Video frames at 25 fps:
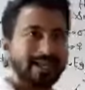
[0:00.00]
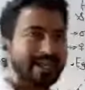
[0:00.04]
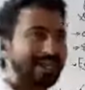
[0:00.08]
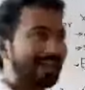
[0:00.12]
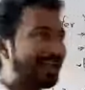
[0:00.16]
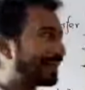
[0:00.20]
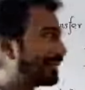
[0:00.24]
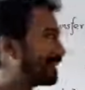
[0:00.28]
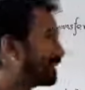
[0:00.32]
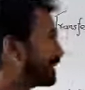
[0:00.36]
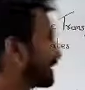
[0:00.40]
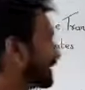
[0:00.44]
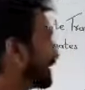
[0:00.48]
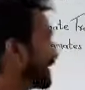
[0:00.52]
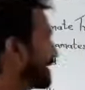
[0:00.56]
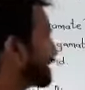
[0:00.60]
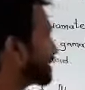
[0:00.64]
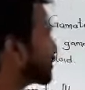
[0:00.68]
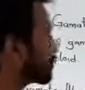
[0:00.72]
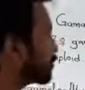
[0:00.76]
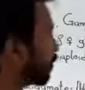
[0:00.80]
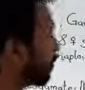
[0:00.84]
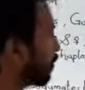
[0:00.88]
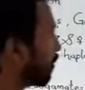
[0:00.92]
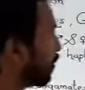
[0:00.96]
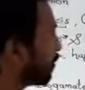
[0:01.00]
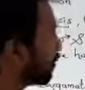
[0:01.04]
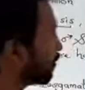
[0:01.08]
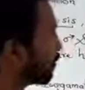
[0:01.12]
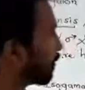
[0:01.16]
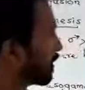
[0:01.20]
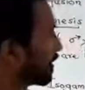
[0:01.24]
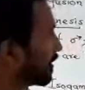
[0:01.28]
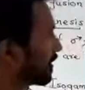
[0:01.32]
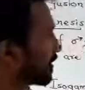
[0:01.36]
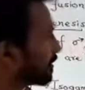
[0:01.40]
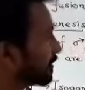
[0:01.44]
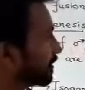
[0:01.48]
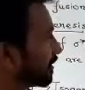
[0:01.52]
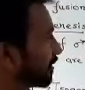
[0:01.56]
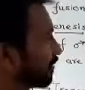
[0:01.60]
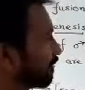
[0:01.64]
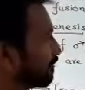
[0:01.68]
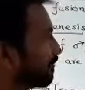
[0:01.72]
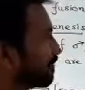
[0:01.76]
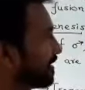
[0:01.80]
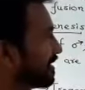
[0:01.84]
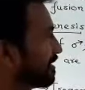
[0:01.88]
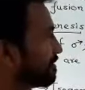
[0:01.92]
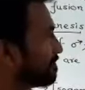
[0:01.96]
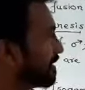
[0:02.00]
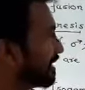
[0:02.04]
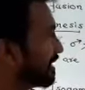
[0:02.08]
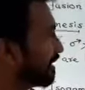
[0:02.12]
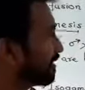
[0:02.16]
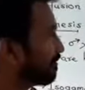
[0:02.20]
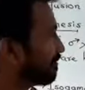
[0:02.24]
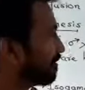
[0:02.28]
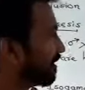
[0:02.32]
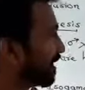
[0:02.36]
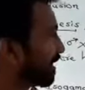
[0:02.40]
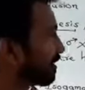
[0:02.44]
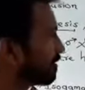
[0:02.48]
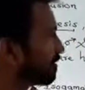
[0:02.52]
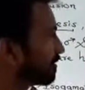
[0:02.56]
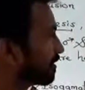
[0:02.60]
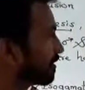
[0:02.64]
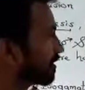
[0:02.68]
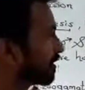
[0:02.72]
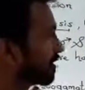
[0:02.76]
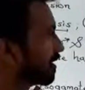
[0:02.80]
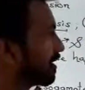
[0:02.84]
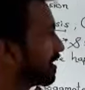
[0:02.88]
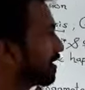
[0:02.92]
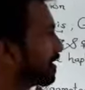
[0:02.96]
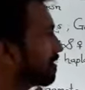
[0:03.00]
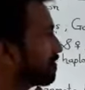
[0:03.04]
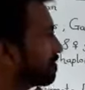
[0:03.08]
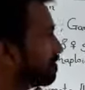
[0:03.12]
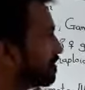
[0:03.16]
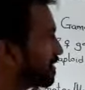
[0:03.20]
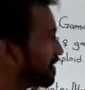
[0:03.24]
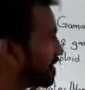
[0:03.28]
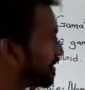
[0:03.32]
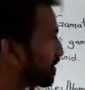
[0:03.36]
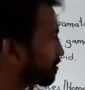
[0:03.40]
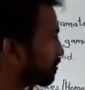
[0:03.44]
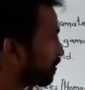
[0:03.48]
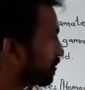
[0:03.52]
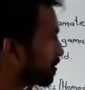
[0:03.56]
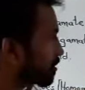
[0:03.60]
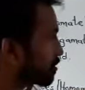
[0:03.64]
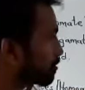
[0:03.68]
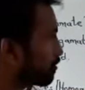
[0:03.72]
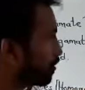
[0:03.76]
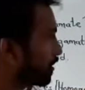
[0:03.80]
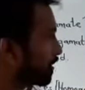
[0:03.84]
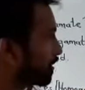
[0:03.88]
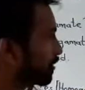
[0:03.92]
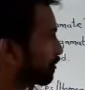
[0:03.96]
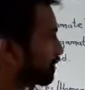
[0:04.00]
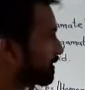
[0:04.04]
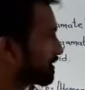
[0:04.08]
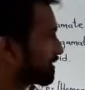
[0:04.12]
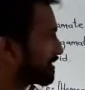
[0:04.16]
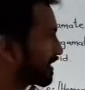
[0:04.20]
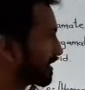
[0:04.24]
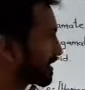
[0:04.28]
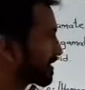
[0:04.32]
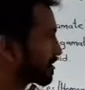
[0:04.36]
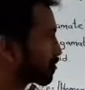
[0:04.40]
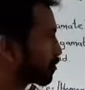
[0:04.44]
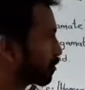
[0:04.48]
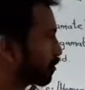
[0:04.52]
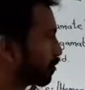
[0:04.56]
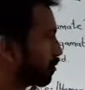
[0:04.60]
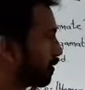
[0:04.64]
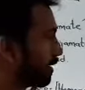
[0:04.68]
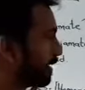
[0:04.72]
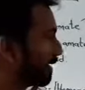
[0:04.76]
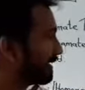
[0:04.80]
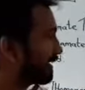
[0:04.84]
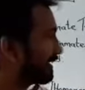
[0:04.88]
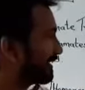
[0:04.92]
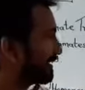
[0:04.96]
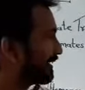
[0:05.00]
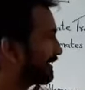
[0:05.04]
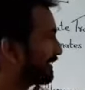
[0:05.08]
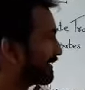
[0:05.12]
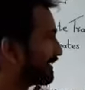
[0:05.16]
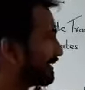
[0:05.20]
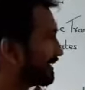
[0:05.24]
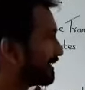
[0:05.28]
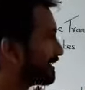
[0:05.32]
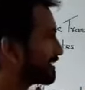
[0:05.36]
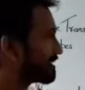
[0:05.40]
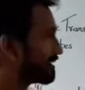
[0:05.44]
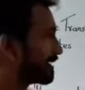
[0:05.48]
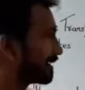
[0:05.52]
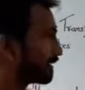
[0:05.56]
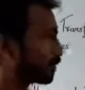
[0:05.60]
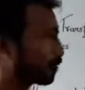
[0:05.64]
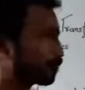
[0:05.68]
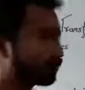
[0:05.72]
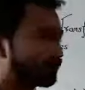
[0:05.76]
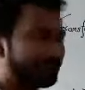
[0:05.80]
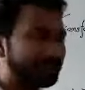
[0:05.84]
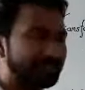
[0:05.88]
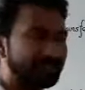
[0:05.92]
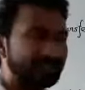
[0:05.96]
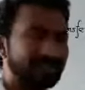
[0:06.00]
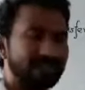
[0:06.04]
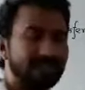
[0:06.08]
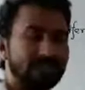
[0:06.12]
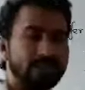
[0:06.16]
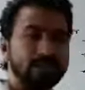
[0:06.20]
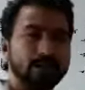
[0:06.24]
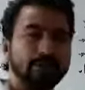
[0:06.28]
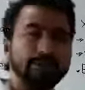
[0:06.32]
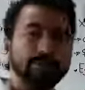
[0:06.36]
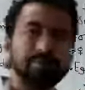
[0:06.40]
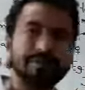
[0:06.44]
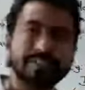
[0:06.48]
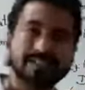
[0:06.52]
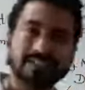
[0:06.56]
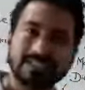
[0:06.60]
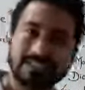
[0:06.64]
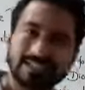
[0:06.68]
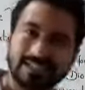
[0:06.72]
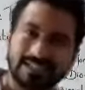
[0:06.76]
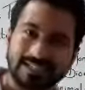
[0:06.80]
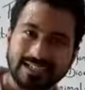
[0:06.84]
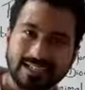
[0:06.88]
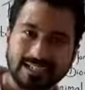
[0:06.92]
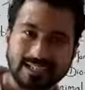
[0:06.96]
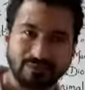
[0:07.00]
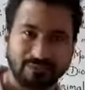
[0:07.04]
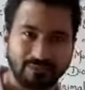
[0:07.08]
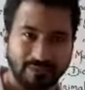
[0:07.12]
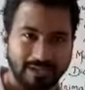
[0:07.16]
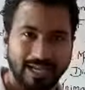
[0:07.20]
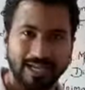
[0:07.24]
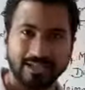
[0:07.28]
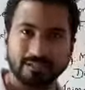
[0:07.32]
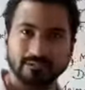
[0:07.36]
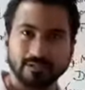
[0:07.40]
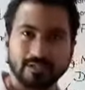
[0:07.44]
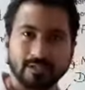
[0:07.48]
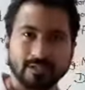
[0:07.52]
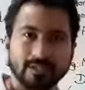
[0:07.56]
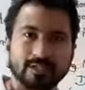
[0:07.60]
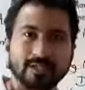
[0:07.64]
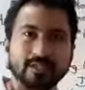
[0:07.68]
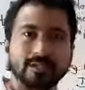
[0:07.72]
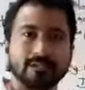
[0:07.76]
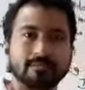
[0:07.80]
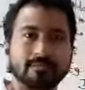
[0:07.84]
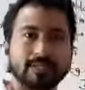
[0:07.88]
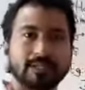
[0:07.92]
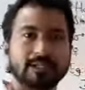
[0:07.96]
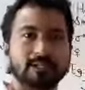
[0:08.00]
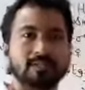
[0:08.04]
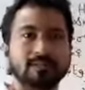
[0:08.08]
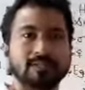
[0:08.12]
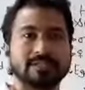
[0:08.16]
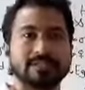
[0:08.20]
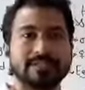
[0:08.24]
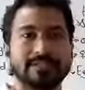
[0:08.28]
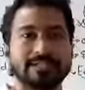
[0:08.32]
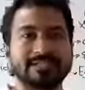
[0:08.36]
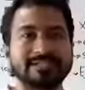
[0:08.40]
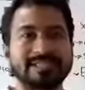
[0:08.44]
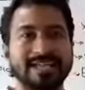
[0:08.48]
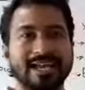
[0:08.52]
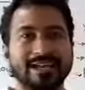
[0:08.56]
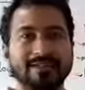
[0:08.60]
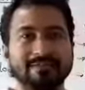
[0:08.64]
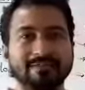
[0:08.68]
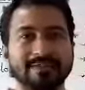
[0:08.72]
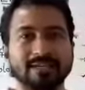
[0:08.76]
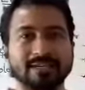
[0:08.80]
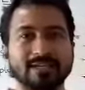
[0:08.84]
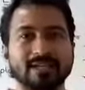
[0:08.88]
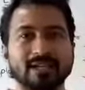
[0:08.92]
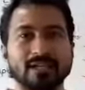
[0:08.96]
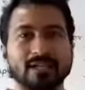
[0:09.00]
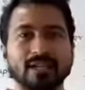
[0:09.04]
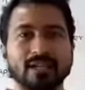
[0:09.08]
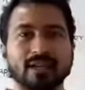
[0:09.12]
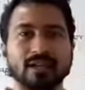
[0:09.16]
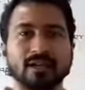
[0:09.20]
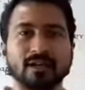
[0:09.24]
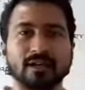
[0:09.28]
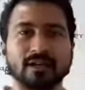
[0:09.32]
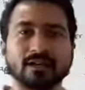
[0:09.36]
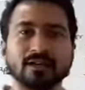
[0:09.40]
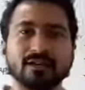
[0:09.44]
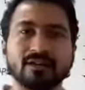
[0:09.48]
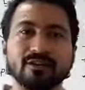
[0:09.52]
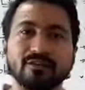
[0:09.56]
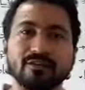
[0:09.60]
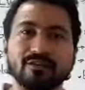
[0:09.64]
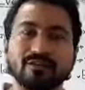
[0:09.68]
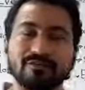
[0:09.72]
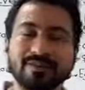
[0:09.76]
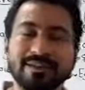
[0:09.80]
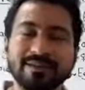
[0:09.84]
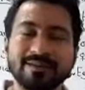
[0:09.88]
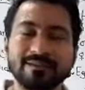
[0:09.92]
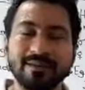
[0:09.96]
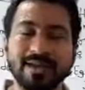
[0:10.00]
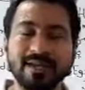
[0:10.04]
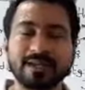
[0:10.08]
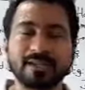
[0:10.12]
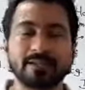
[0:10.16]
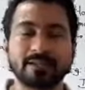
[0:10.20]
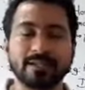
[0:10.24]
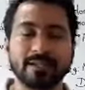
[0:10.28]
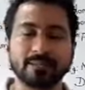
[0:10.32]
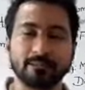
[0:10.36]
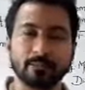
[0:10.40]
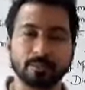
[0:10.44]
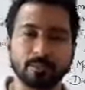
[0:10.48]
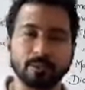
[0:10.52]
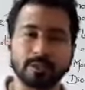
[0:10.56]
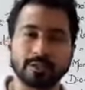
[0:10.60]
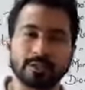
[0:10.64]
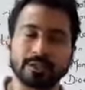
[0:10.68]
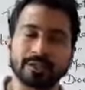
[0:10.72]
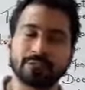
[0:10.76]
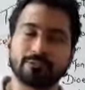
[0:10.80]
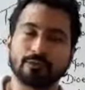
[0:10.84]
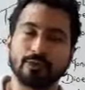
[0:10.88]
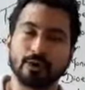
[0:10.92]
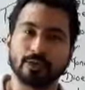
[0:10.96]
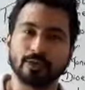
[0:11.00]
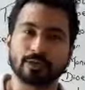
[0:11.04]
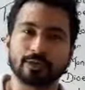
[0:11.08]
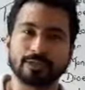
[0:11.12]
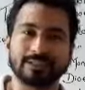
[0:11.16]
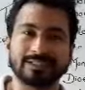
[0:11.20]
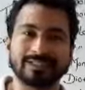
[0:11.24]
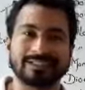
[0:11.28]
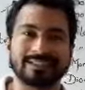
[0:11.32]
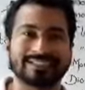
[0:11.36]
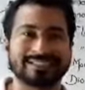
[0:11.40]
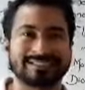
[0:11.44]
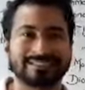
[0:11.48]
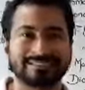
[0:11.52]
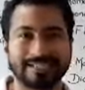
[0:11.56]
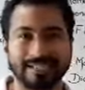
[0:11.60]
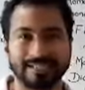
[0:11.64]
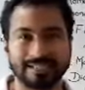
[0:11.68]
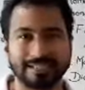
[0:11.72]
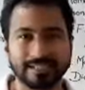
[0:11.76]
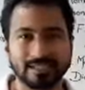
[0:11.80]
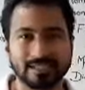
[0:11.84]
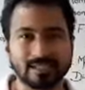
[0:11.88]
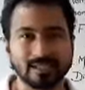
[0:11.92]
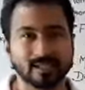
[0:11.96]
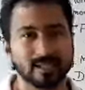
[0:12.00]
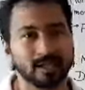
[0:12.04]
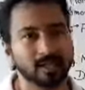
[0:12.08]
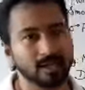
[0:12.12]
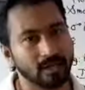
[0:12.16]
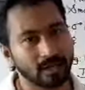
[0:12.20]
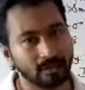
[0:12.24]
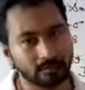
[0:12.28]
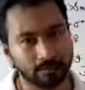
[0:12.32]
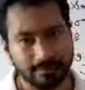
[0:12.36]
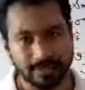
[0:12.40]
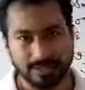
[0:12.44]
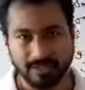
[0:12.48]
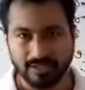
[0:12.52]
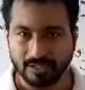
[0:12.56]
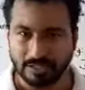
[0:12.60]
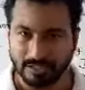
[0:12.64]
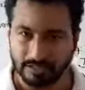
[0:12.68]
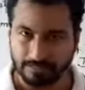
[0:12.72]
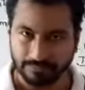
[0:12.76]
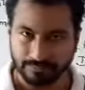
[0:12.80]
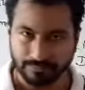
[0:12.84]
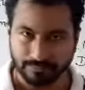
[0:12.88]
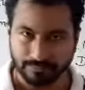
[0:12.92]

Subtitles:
And in case of the female flower, which is also a unisexual one, it is said to be a pistillate flower because it is having a female reproductive organ, that is a pistil.